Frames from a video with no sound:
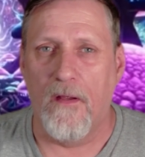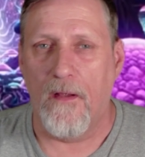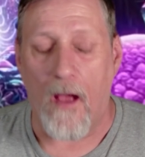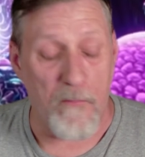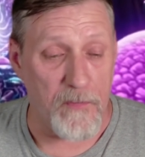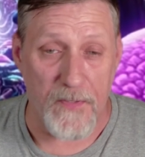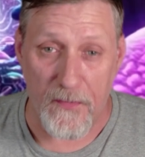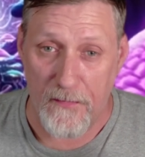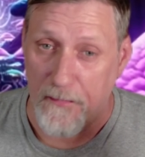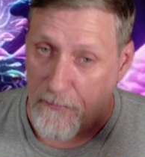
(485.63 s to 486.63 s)
I'm going to
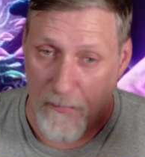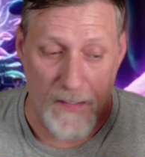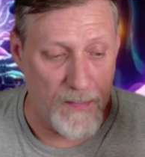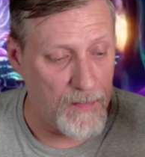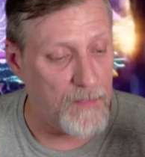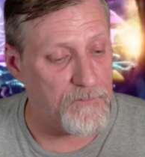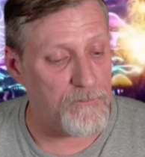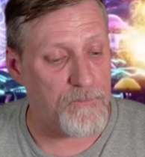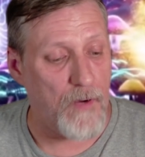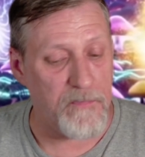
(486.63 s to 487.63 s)
be drinking it
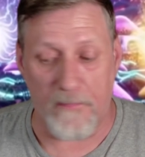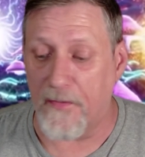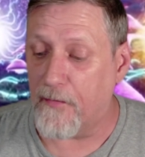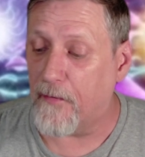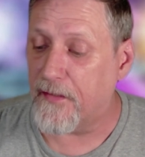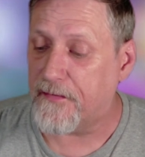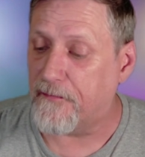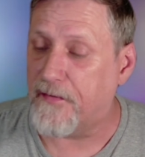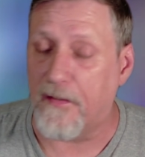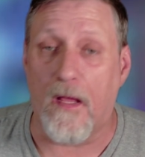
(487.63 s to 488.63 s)
probably the rest of
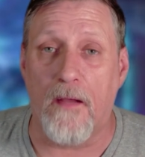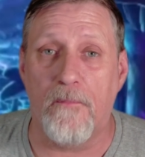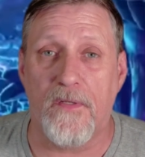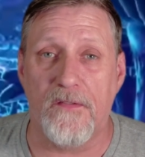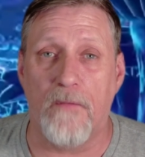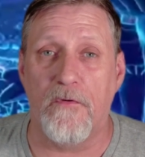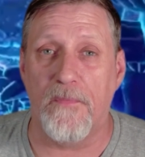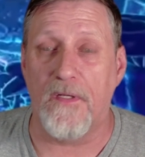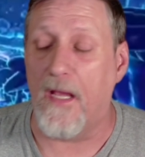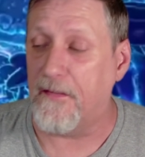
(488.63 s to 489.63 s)
tonight because I'm going to be
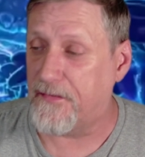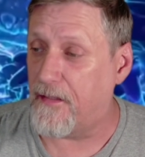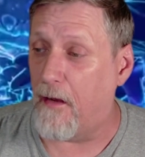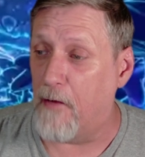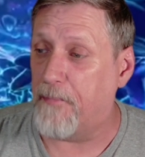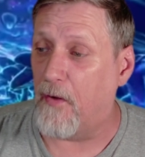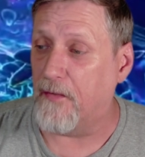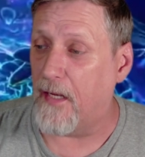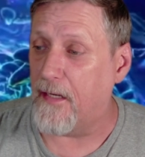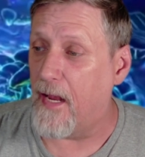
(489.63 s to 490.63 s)
up all
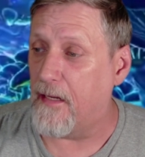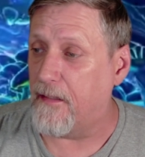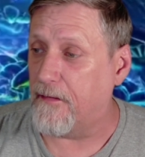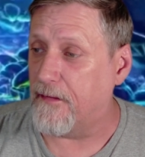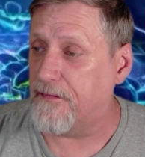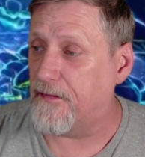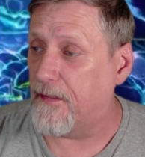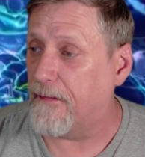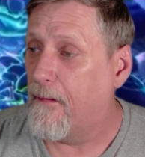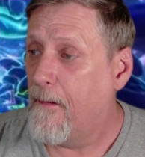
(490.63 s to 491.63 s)
night editing this thing.
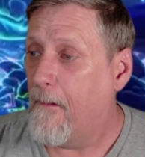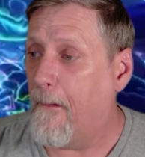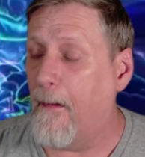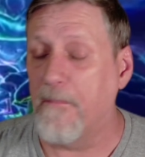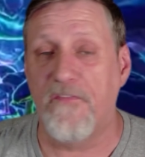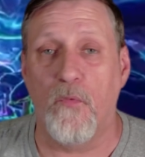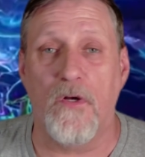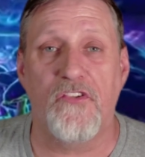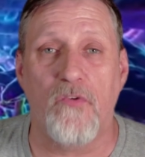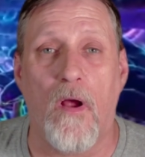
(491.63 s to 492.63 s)
If you want to
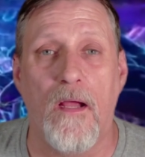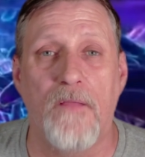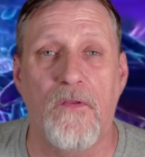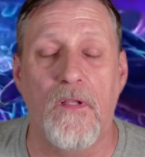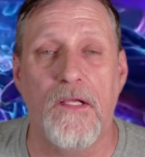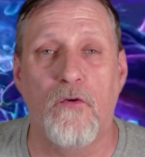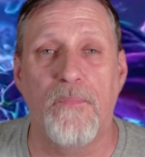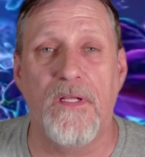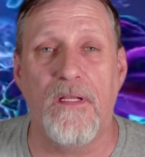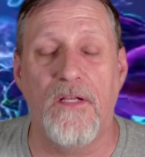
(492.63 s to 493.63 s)
try it, the link will
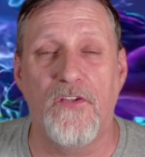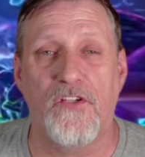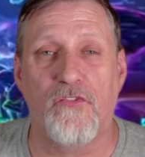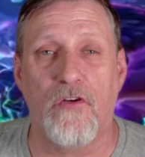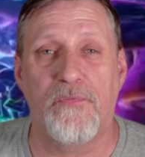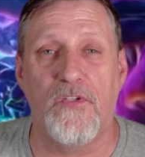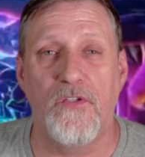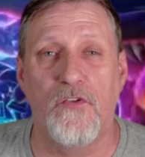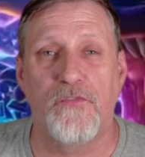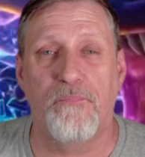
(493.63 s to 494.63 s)
be in the description.
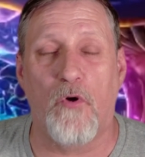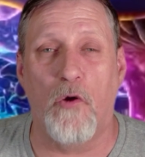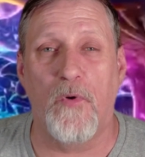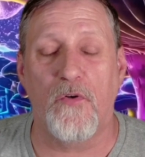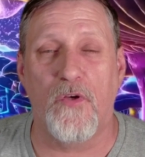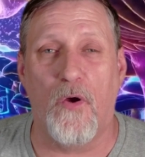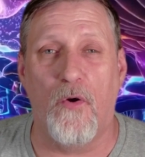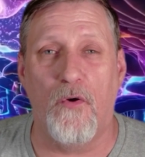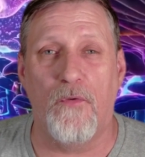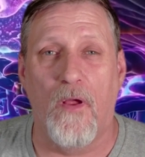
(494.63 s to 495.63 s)
Use promo
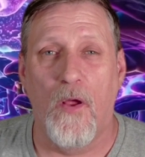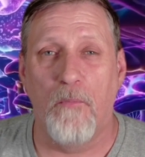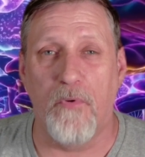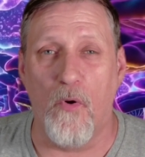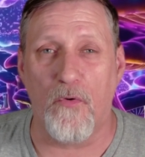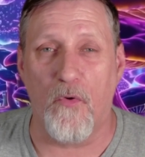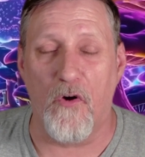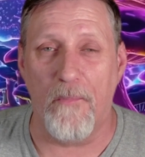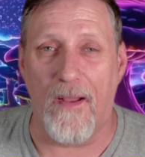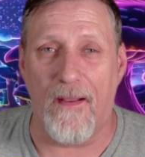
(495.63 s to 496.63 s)
code
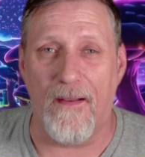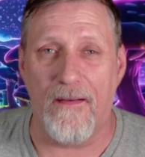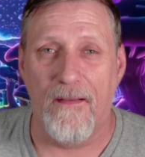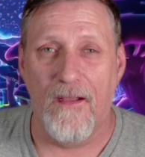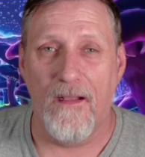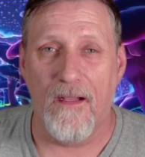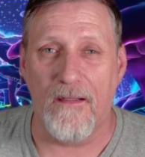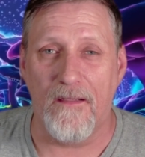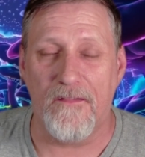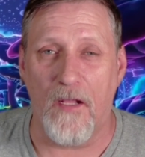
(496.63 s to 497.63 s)
Gourmet and
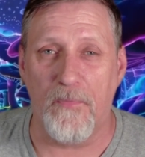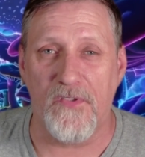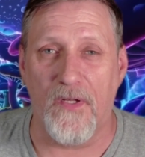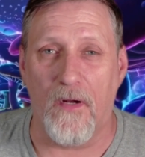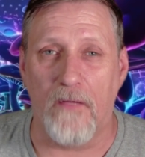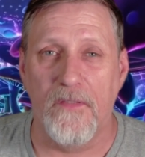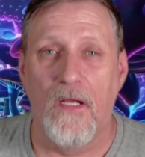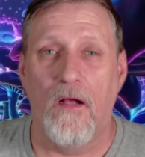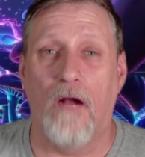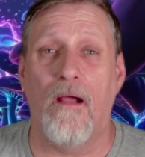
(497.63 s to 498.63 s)
get 10%
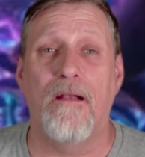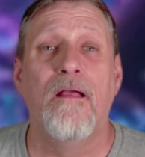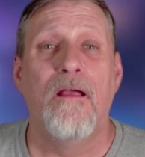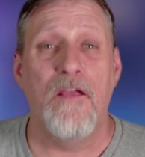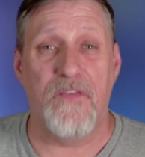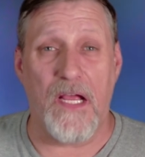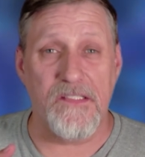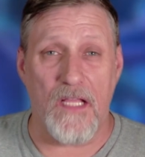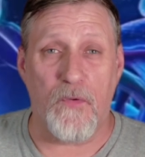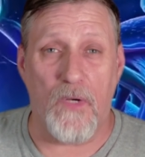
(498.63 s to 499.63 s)
off. All right, if you guys
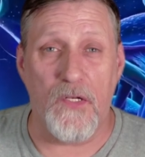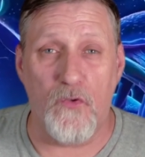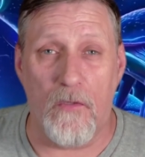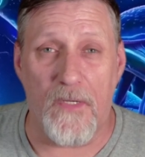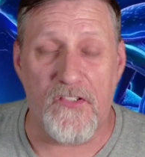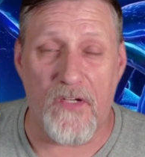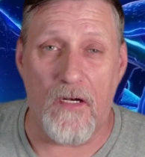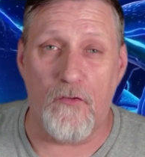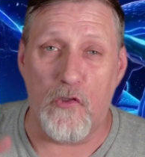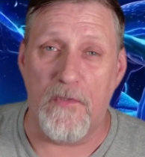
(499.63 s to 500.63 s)
like what I do on my channel,
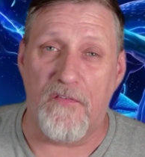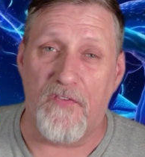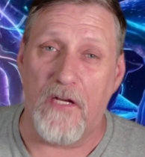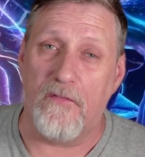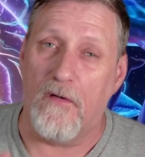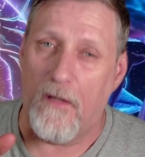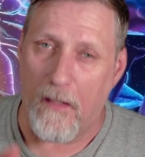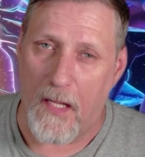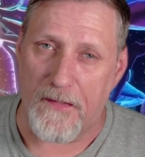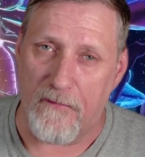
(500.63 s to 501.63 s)
do me a favor,
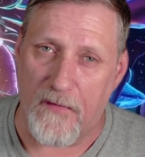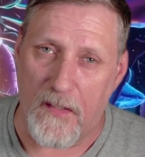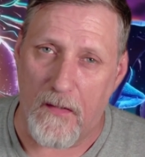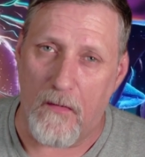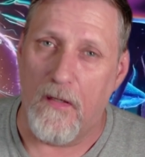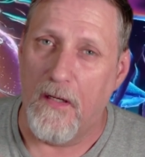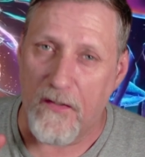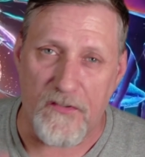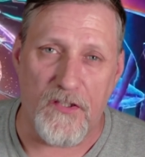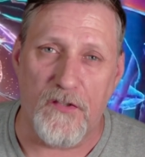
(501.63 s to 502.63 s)
like the video,
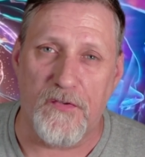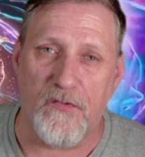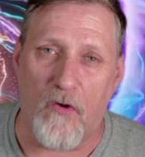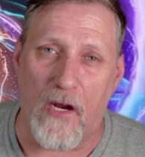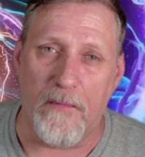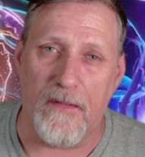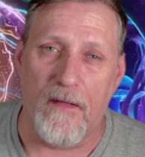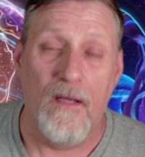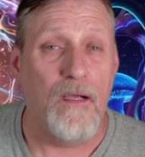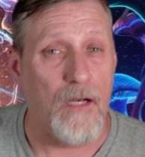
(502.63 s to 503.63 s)
consider subscribing,
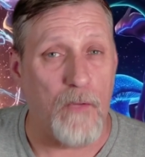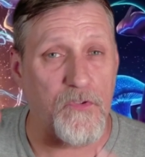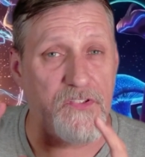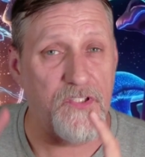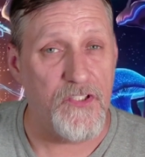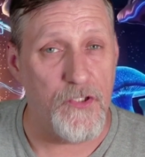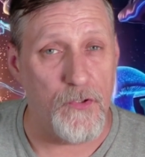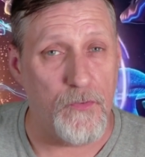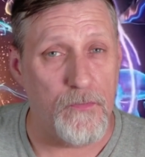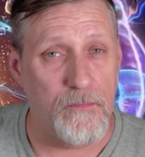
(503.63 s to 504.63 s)
and I will see
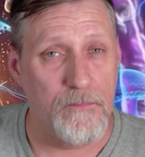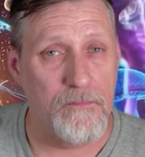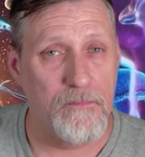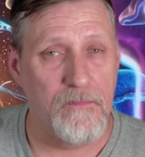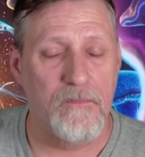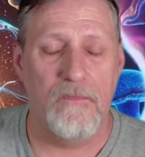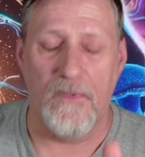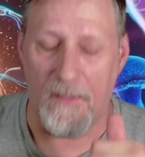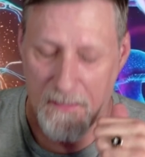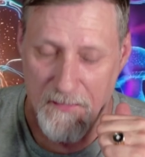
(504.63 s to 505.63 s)
you in the